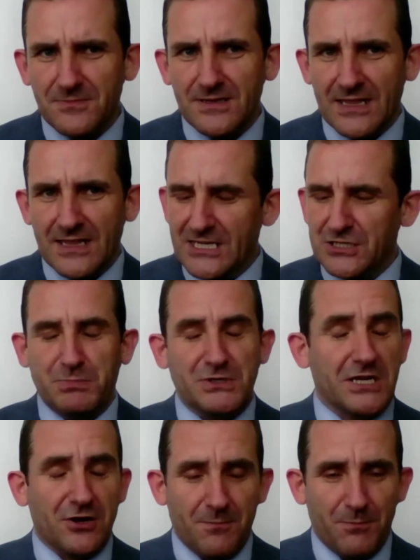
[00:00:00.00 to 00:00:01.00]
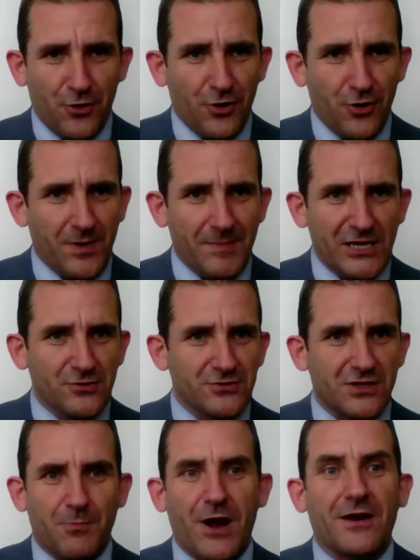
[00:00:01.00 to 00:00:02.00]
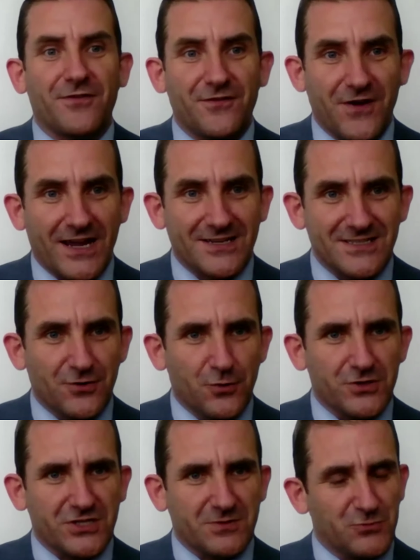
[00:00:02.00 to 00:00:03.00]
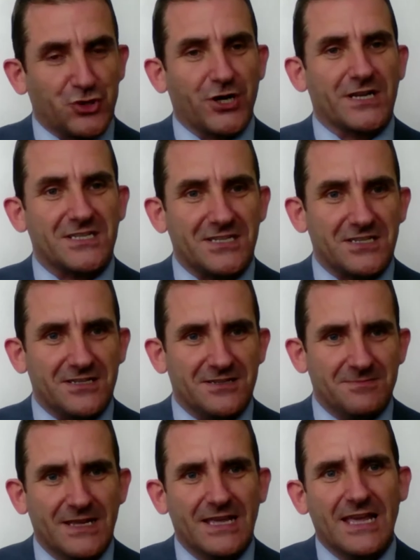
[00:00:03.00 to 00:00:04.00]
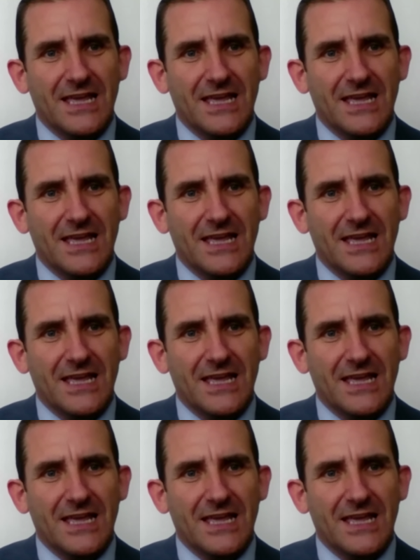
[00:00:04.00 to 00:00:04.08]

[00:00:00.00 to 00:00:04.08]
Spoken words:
in this particular employer we may use the Bradford factor or some trigger system,